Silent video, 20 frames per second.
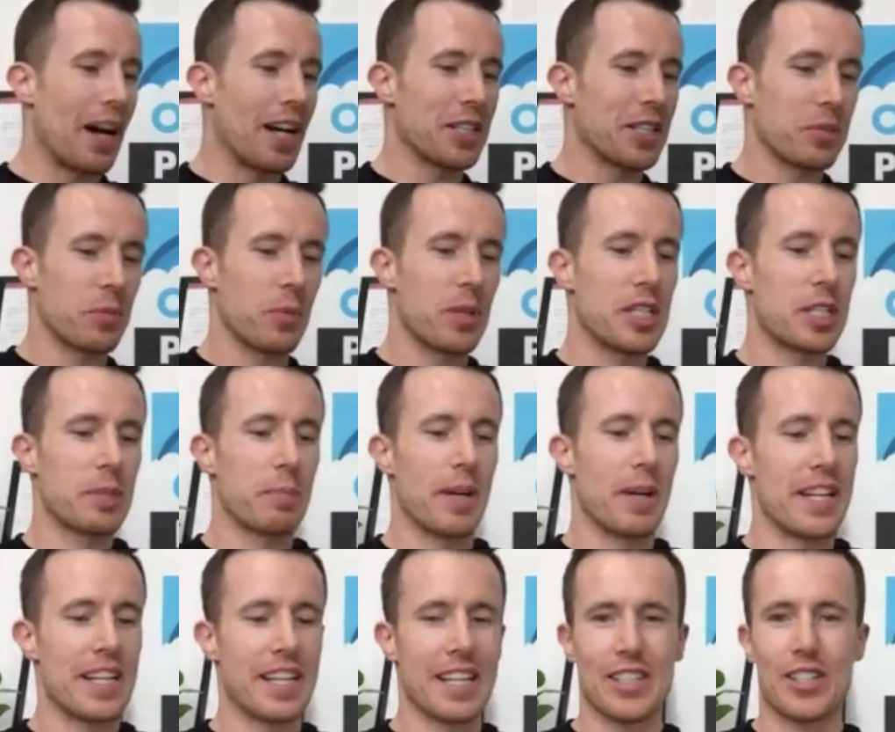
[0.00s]
as we
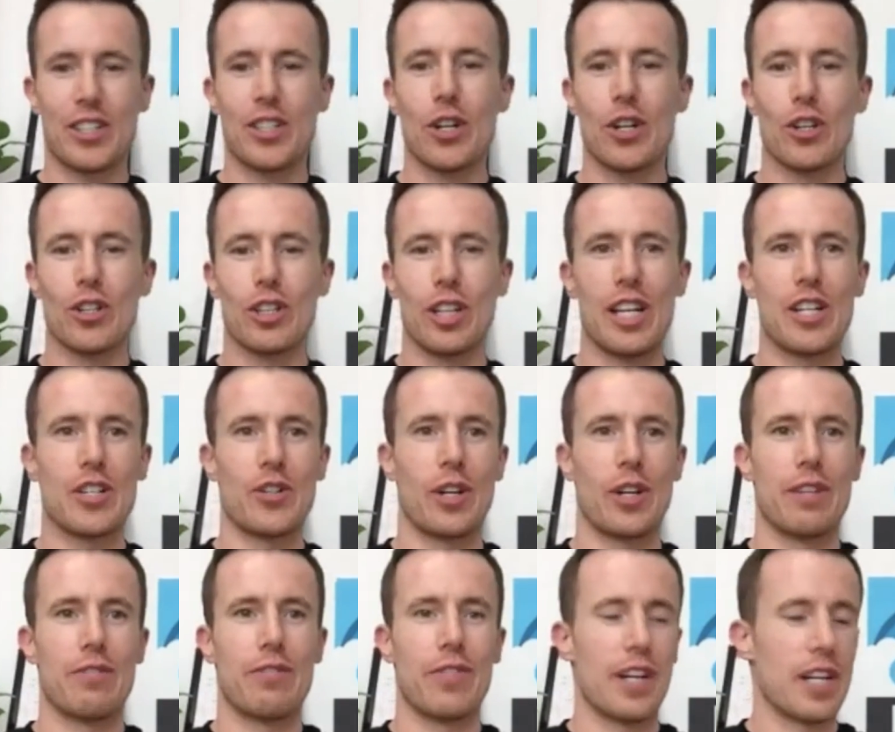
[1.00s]
speak. It's just
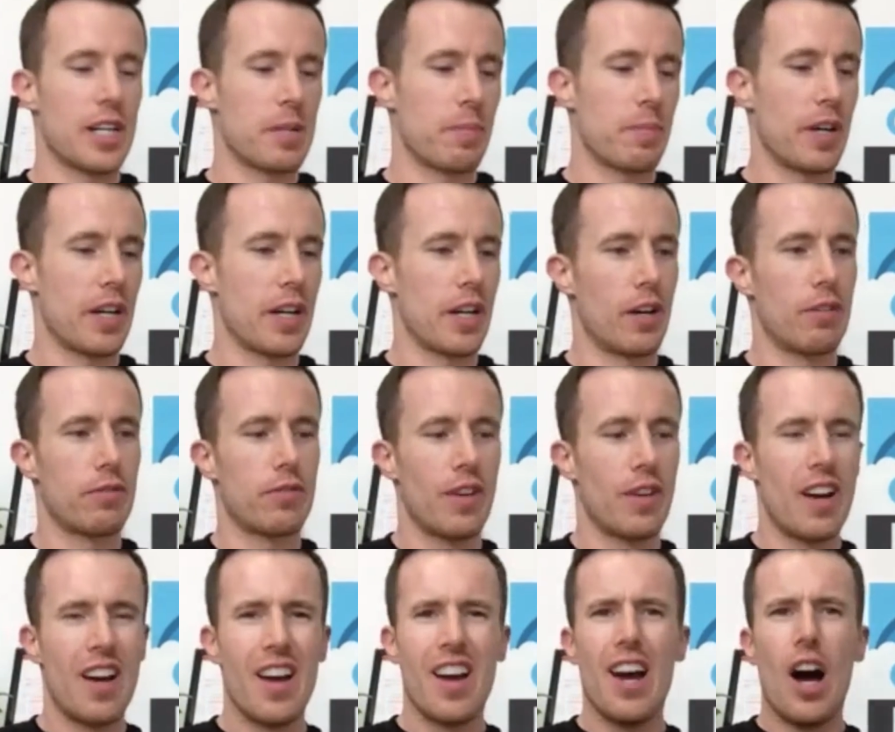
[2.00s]
literally finished printing off,
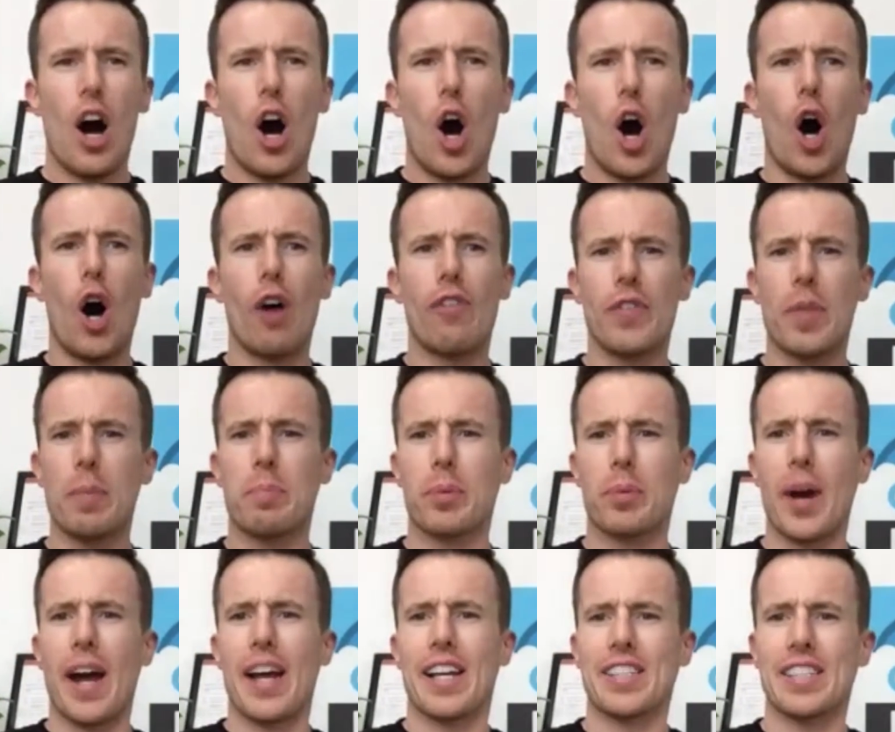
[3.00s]
hot off the
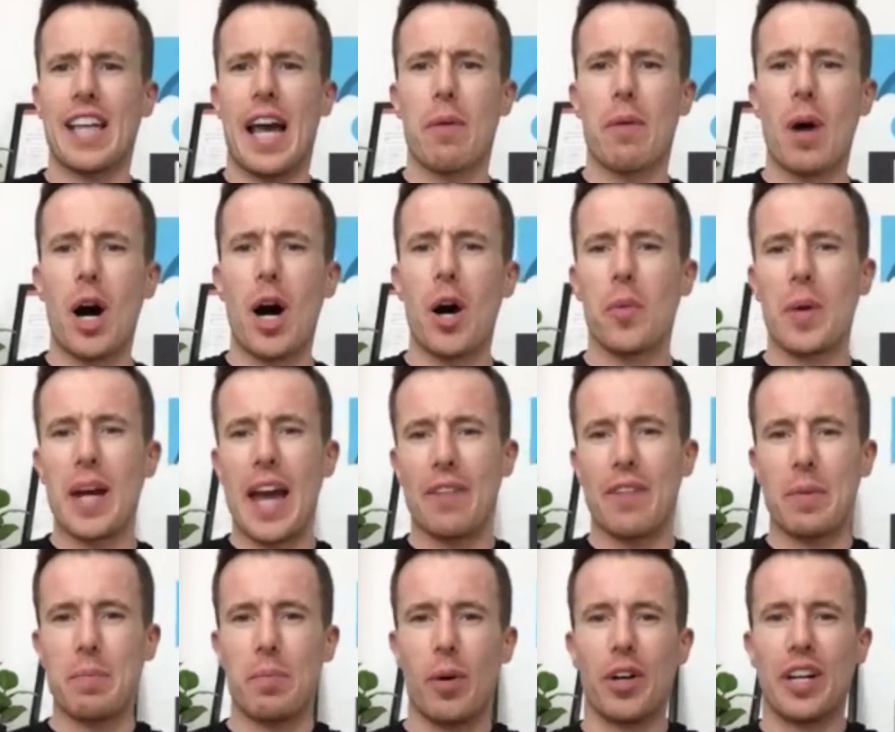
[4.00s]
press. How are we,
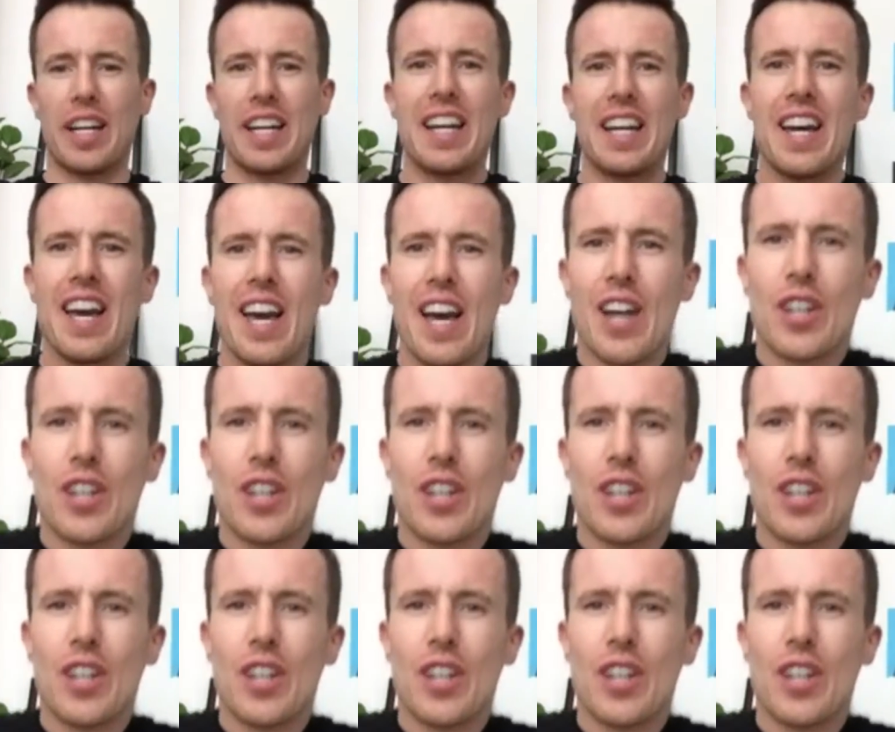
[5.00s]
everybody?